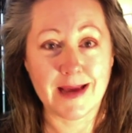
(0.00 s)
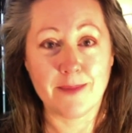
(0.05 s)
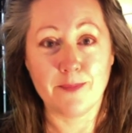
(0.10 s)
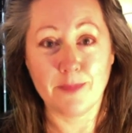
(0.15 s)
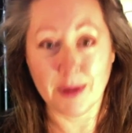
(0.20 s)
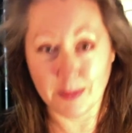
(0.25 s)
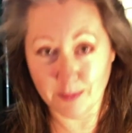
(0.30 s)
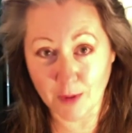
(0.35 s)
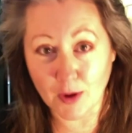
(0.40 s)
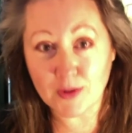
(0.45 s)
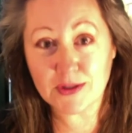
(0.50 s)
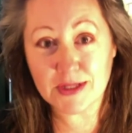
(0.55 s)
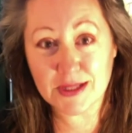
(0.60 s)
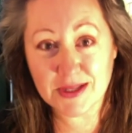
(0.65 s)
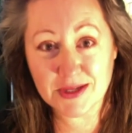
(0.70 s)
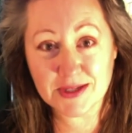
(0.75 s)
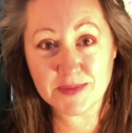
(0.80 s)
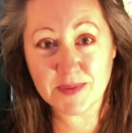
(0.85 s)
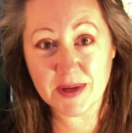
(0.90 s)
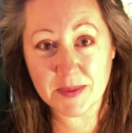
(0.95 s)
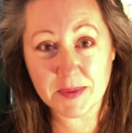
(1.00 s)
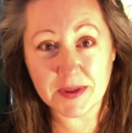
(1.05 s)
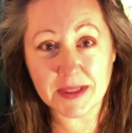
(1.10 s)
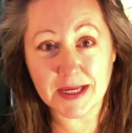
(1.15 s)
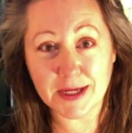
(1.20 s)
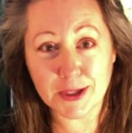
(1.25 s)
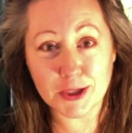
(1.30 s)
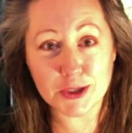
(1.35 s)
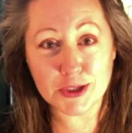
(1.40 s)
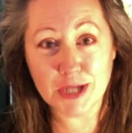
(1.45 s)
But most of those people
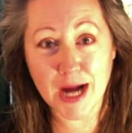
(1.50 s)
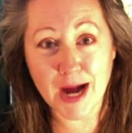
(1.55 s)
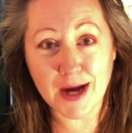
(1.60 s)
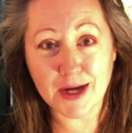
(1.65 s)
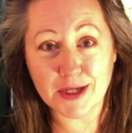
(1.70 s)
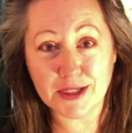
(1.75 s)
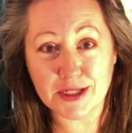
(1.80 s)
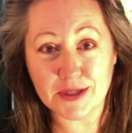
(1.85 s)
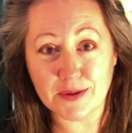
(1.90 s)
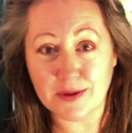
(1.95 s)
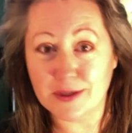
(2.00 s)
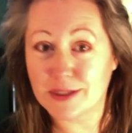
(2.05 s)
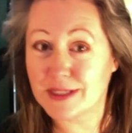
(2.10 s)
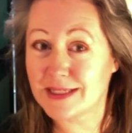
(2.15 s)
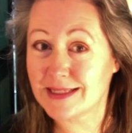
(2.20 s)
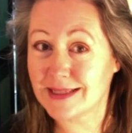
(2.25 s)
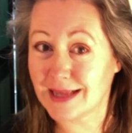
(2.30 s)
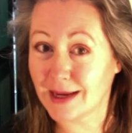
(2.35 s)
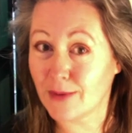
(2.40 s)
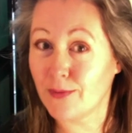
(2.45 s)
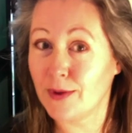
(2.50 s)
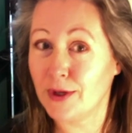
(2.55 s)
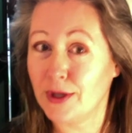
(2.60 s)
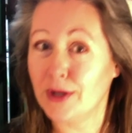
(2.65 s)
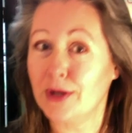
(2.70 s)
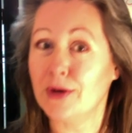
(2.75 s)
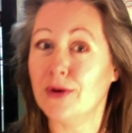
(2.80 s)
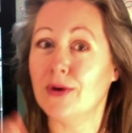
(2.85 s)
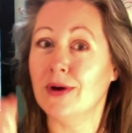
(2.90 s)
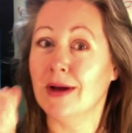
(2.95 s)
that you're talking to are just like,
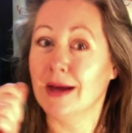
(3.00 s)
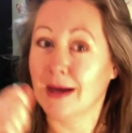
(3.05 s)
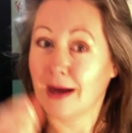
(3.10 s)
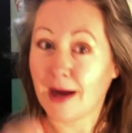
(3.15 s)
woohoo,